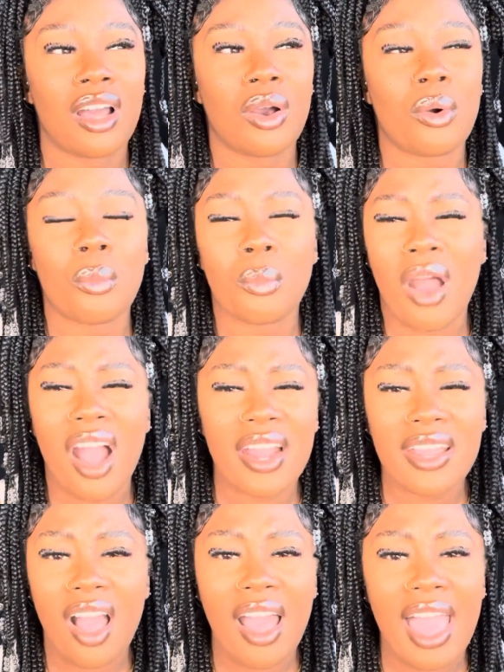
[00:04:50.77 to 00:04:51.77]
why are
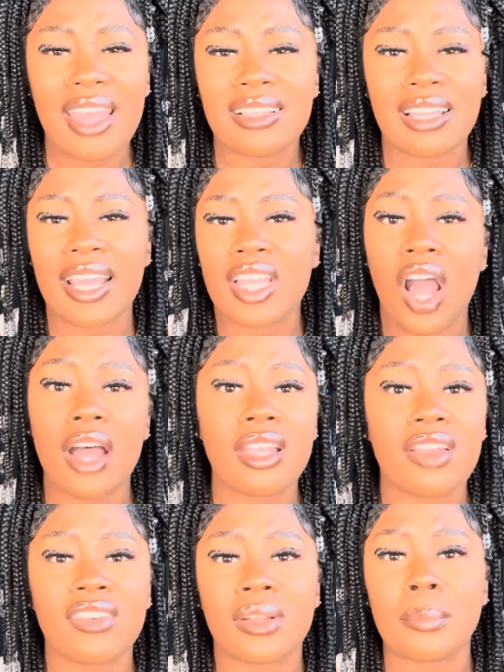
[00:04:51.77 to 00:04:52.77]
y'all acting like y'all
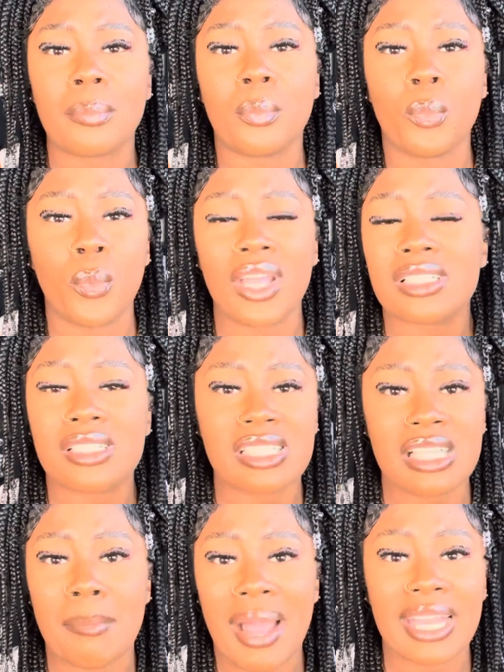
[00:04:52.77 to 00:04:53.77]
never went to
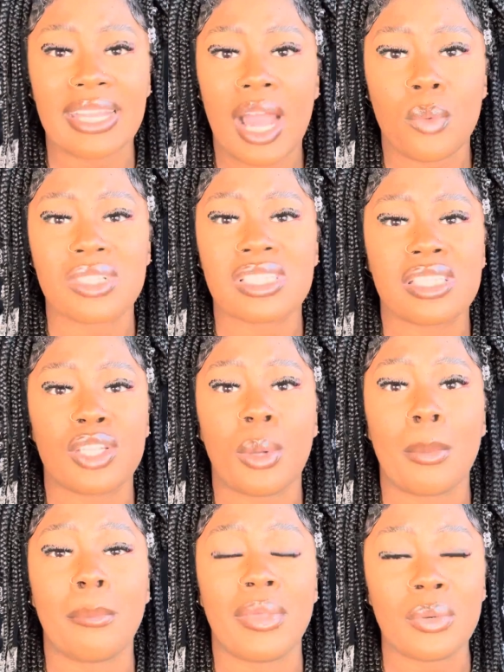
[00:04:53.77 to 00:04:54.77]
somebody that was still
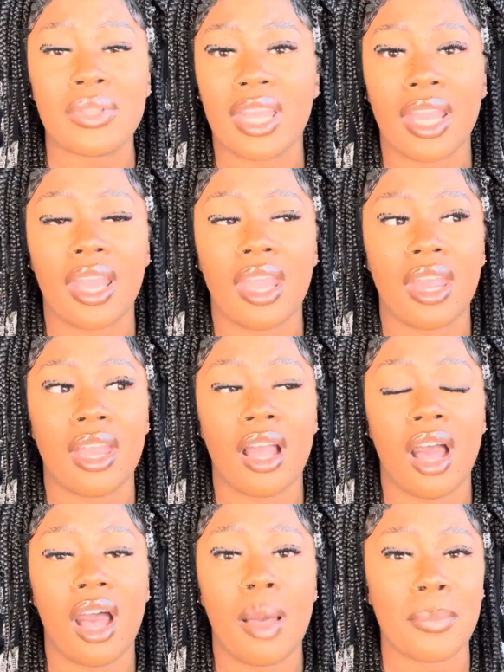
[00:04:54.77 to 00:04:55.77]
building and
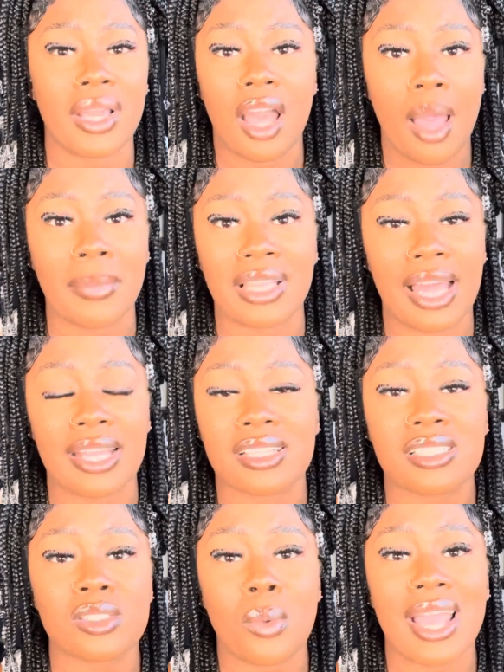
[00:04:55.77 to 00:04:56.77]
up and coming? Like,
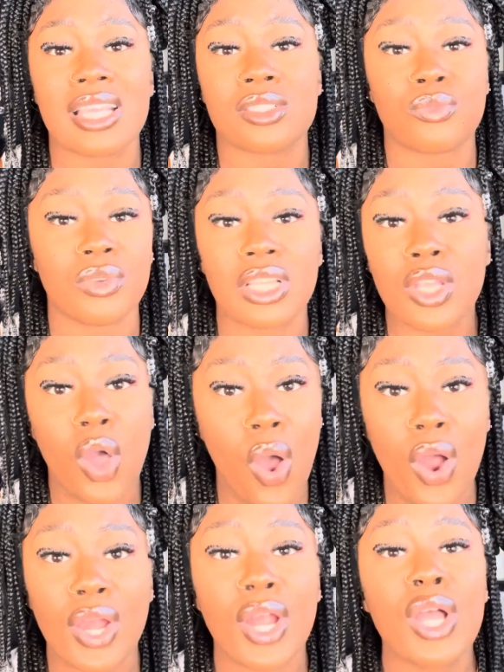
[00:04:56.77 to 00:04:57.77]
this is why it's really
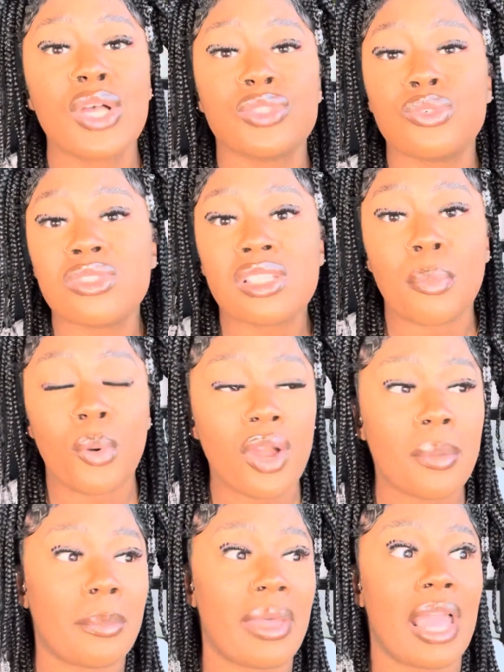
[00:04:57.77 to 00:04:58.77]
hard to
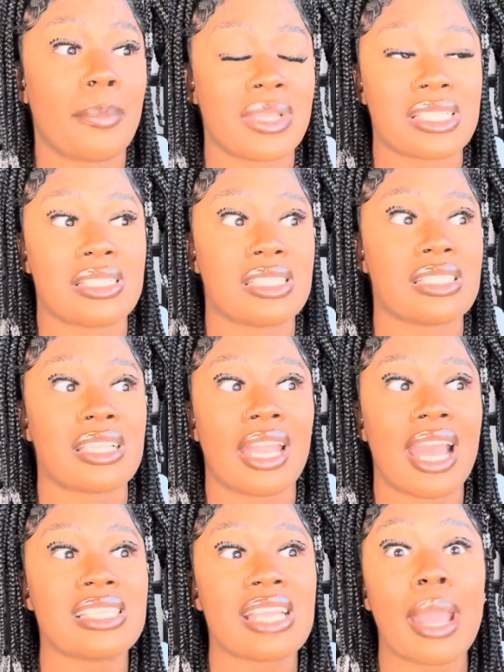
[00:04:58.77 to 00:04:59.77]
support Black businesses. And
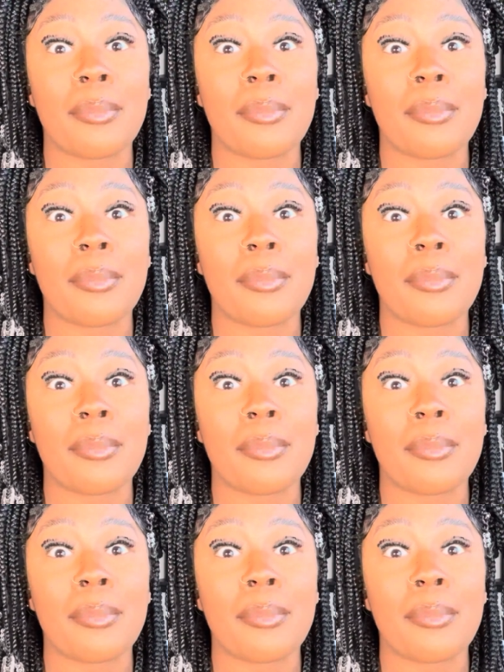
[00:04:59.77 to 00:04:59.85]
as a